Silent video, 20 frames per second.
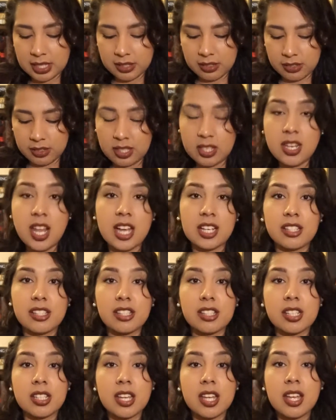So
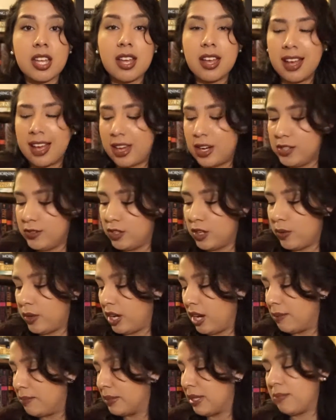next, I don't even know what
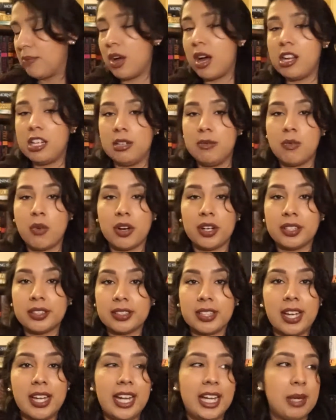number I'm on anymore,
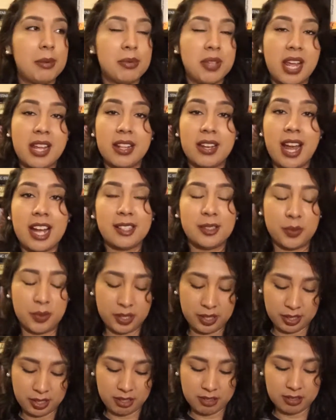and I keep saying the next
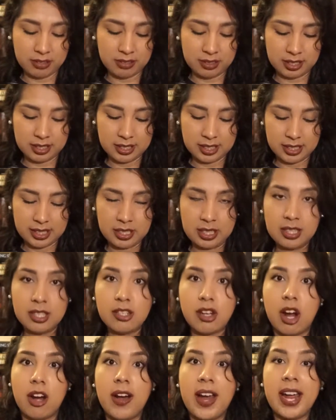one, so
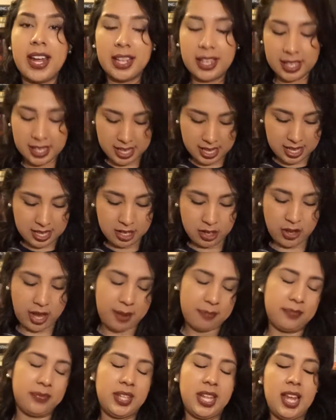sorry.
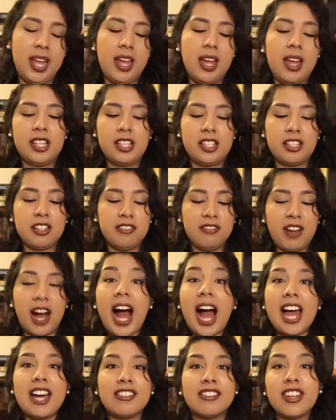Okay.
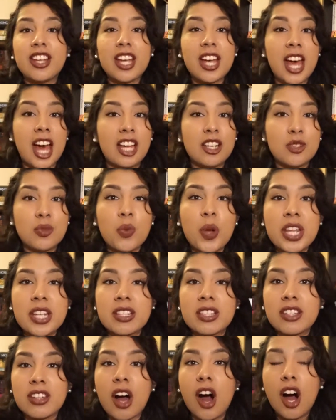Survive and
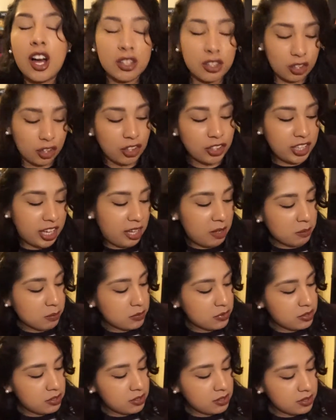win the Hunger
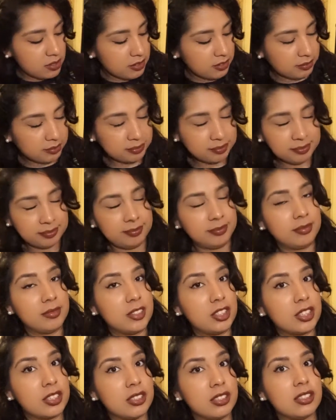Games.
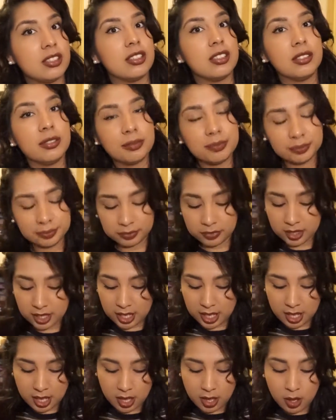Dun dun.
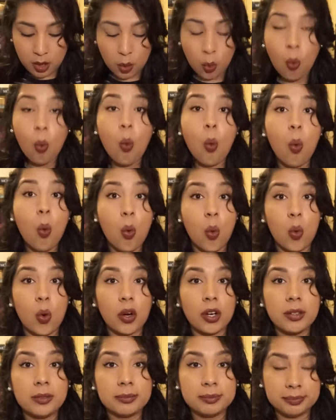
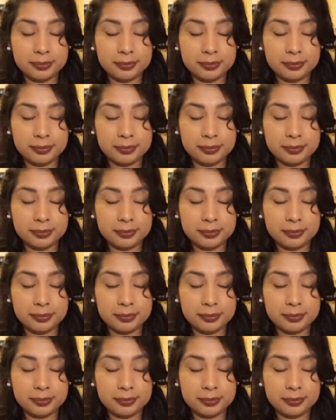Or